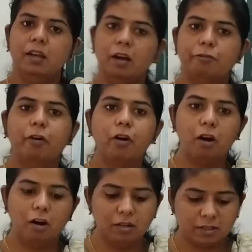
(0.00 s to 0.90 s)
Now for
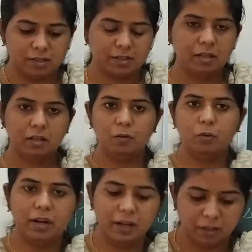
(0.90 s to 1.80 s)
all this, now
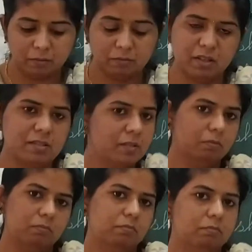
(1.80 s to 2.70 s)
what I done this